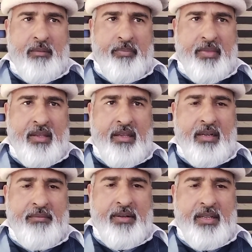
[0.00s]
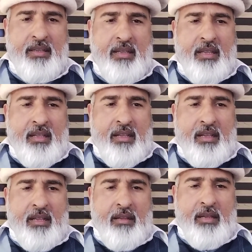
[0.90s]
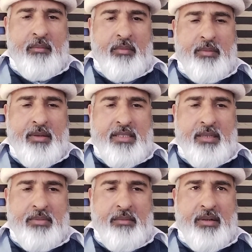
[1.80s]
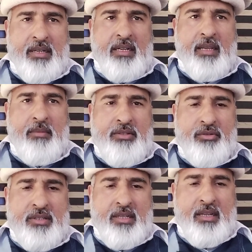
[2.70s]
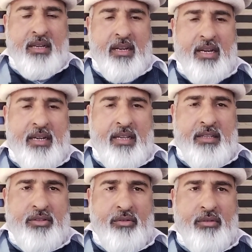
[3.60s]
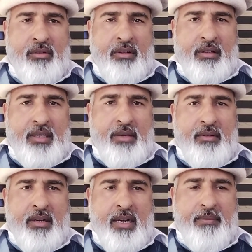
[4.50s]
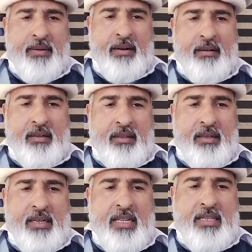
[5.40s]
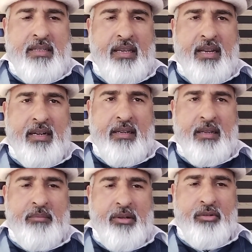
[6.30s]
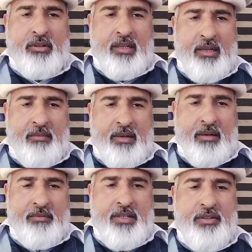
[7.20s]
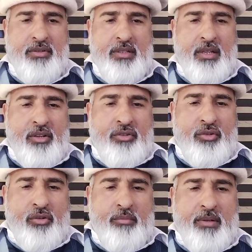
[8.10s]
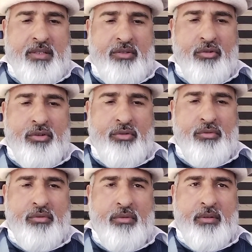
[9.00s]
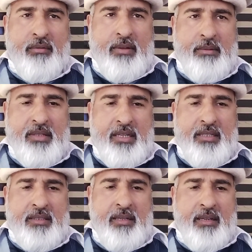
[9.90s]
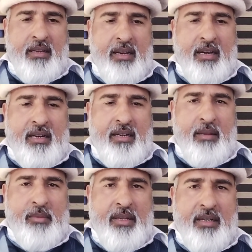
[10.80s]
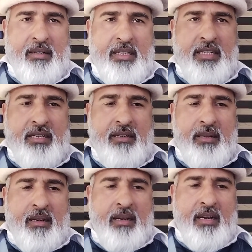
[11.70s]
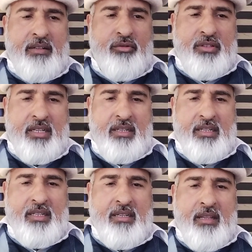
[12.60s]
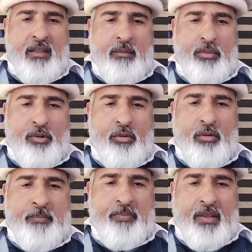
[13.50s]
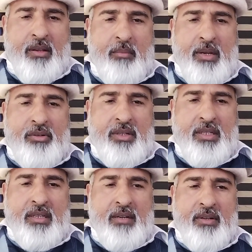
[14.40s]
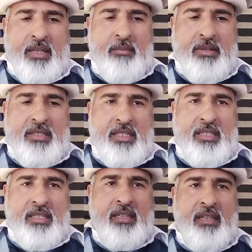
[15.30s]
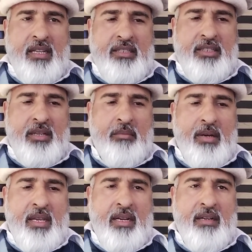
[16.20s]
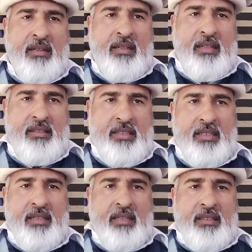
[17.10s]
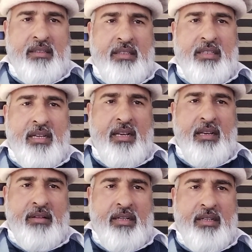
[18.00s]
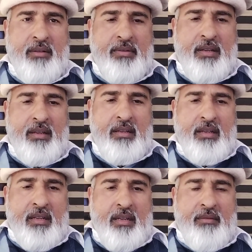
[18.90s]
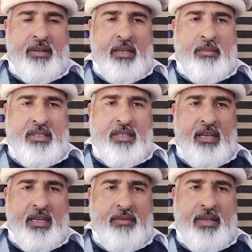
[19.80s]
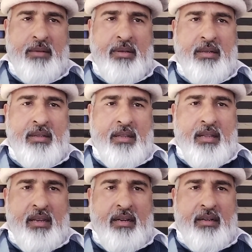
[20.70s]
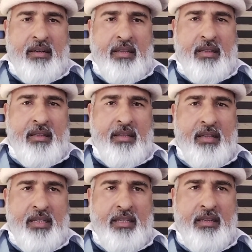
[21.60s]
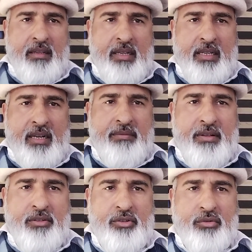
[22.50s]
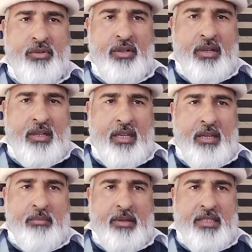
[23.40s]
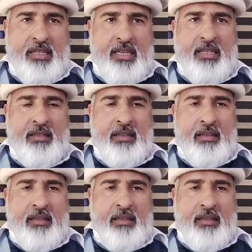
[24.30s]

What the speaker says: referring best supplement at Amazon's, and also give a refer link at below our videos. So please go to websites and make a deal, and you check a deal. Probiotic and vitamin C, calcium, iron, zinc, these all are kind of vitamins are available, and I refer to you. Please link,